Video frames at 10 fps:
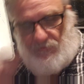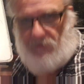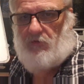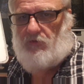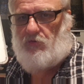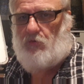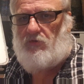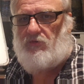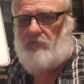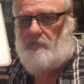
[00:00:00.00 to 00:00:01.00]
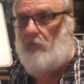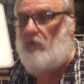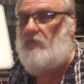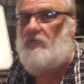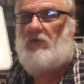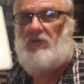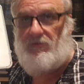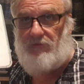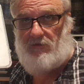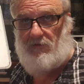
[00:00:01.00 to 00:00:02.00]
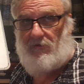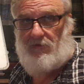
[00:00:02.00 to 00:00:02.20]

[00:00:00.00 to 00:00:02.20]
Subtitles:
some very good talks, modern philosophy